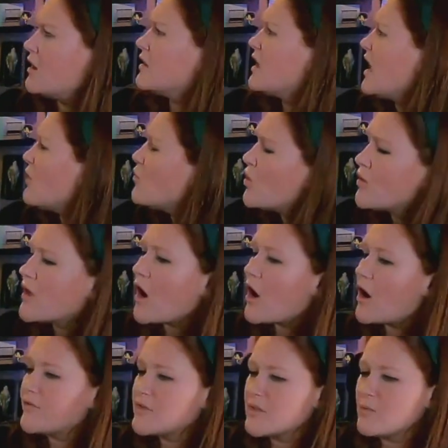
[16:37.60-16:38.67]
Yeah. Well,
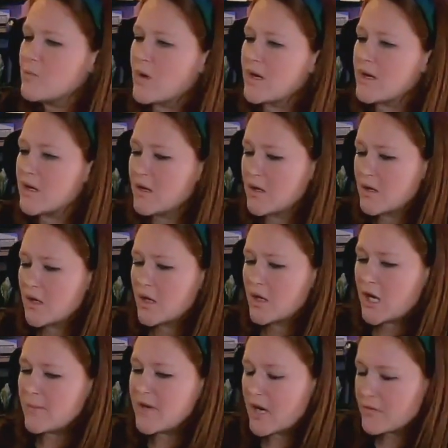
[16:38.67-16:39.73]
often
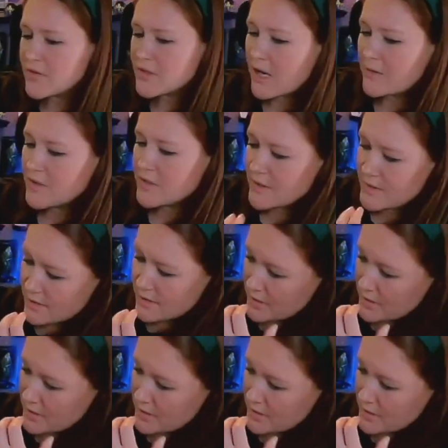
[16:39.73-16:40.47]
I was listening